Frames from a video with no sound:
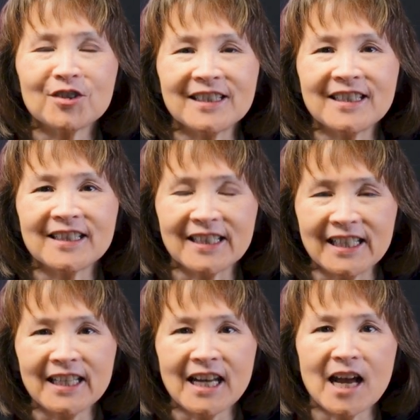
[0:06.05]
Linda
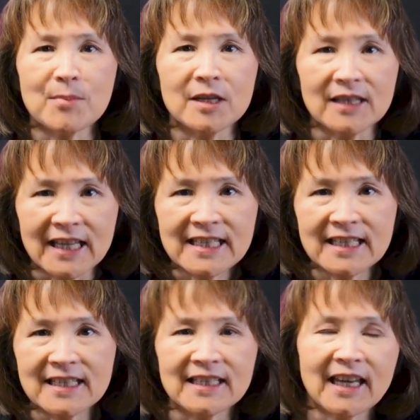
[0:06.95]
Lee. I'm a
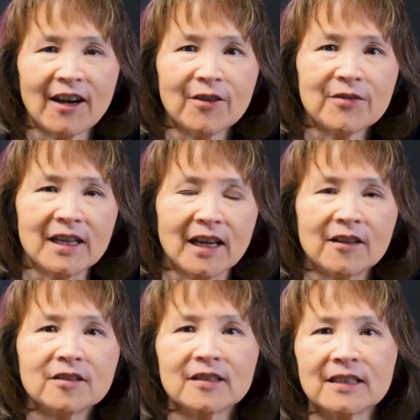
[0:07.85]
licensed care of the
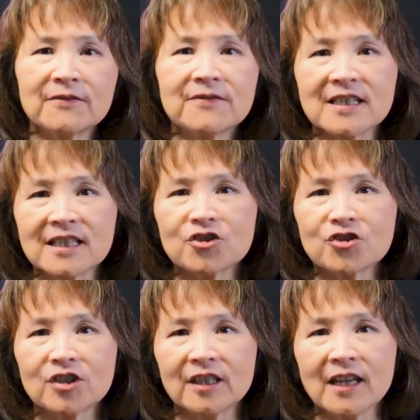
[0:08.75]
elderly
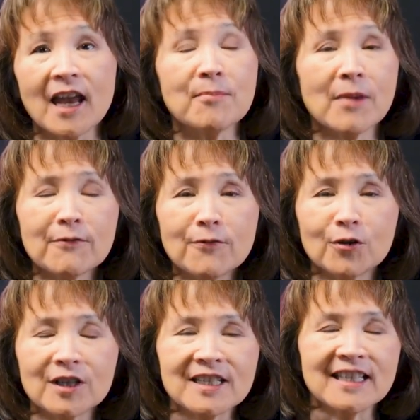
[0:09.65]
physician, and my
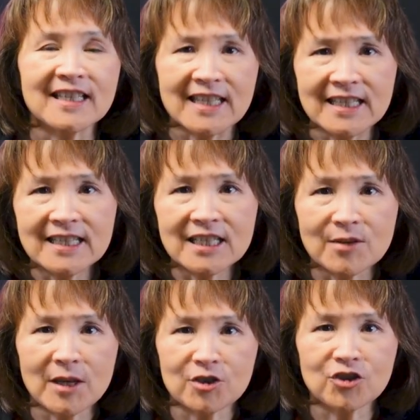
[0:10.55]
focus is in
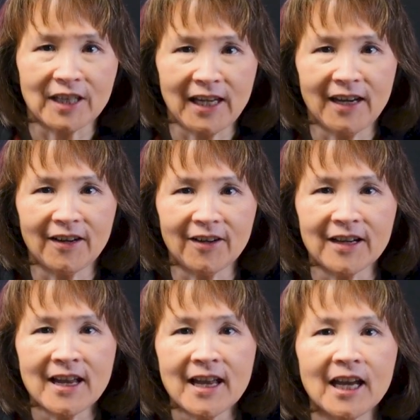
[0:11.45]
dementia care,
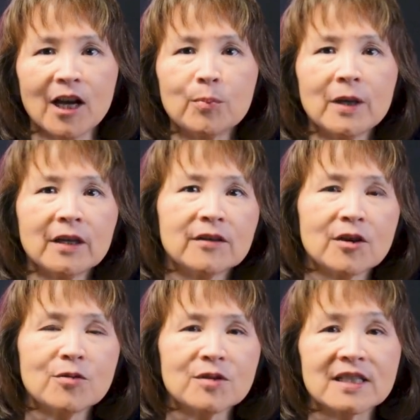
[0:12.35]
helping
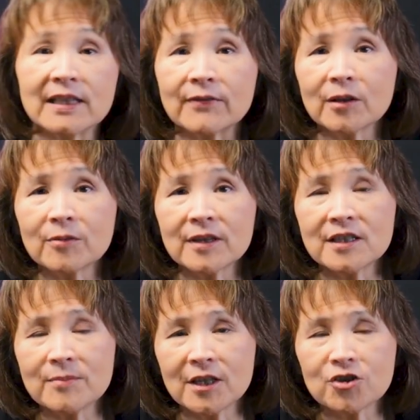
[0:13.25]
those living with
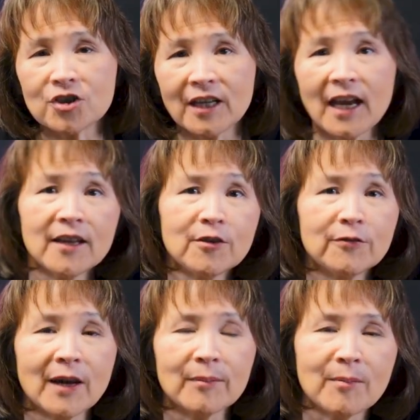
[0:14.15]
dementia and their
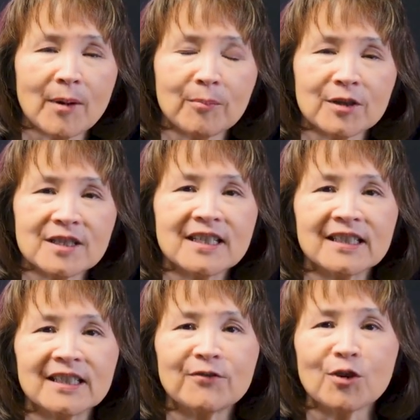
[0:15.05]
family members to
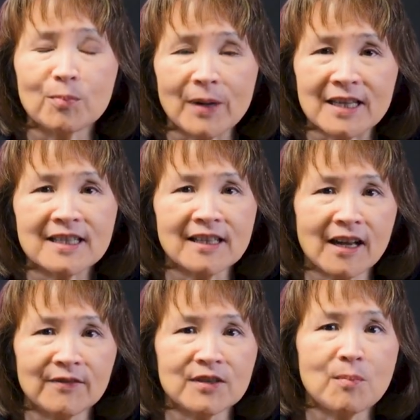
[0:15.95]
live their best
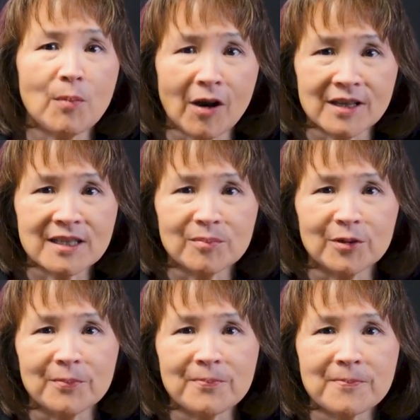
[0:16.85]
lives
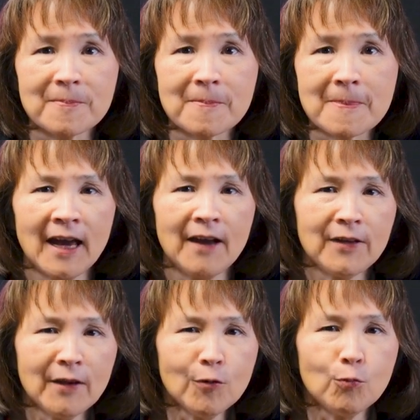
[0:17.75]
possible. Have
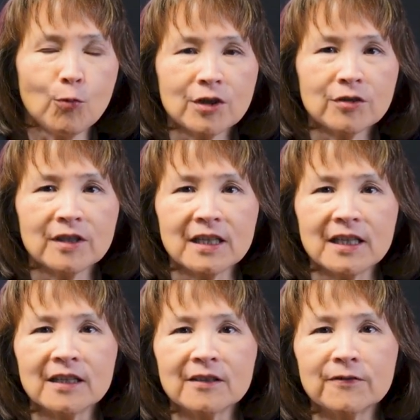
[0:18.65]
you ever wondered
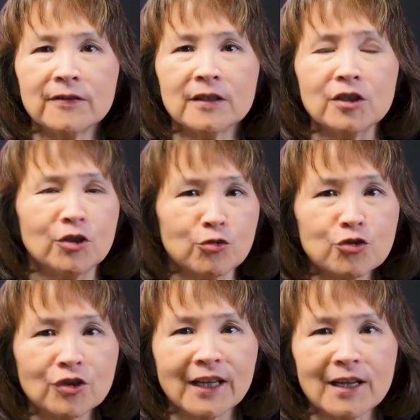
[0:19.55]
if you
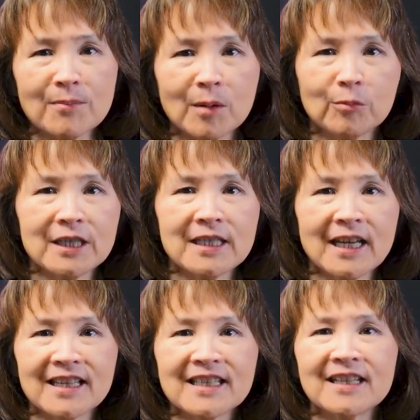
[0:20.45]
should get a memory
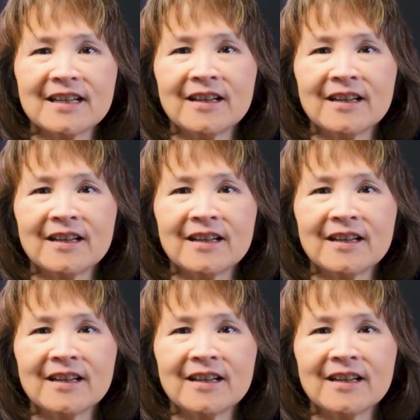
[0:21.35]
test?